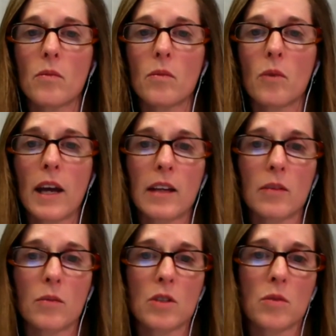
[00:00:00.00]
way
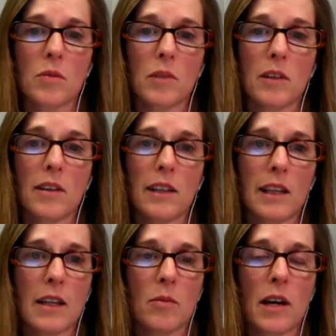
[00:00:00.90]
in which we've been
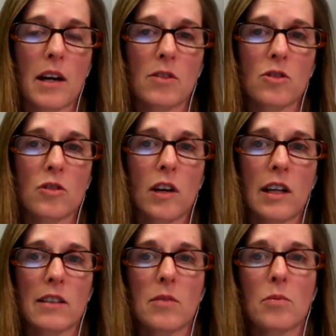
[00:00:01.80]
thinking about
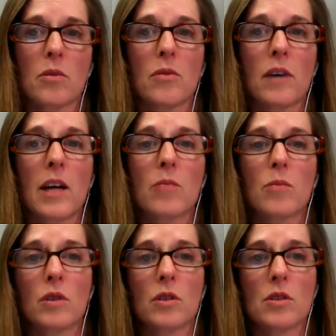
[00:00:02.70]
trying to provide
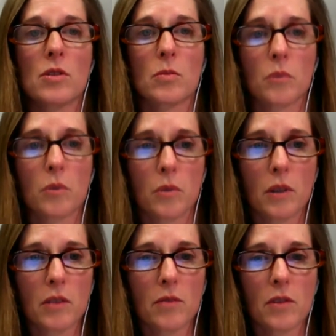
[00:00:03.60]
more
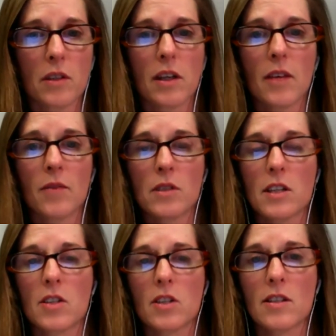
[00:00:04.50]
support for the
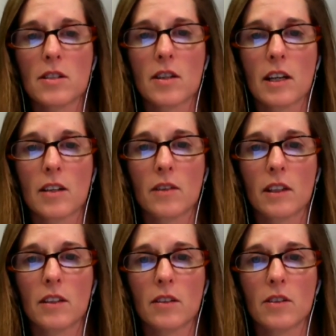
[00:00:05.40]
conversations on Out of
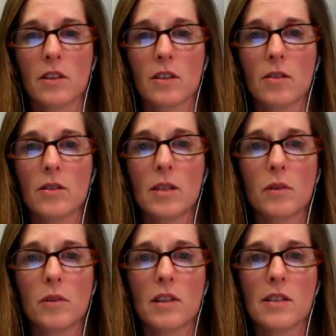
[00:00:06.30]
Eden Learn to go
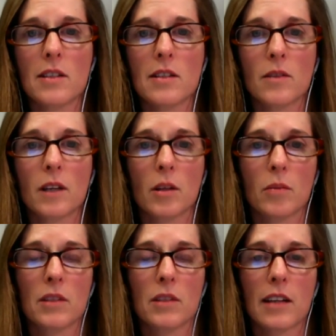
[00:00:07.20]
deeper is to develop
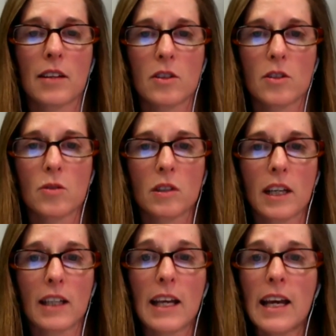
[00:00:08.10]
a dialogue
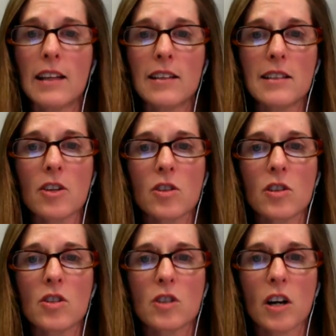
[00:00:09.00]
toolkit. And this actually
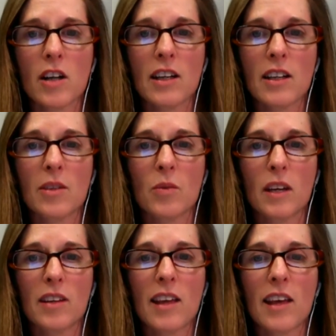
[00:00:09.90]
started
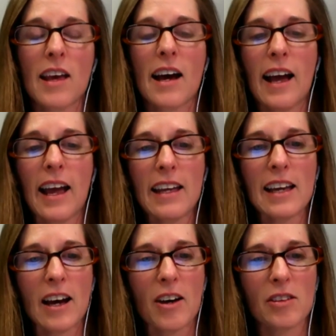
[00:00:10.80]
with a
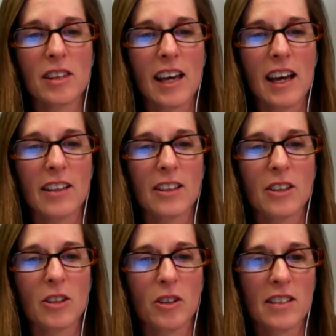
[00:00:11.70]
hangout that
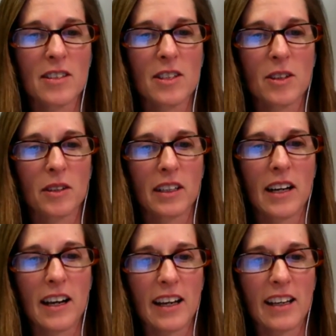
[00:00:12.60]
Chris, you and
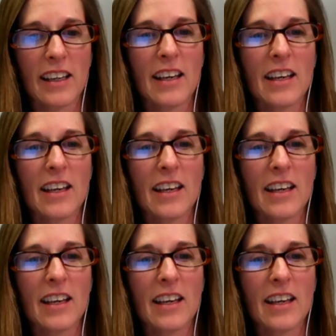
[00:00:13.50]
I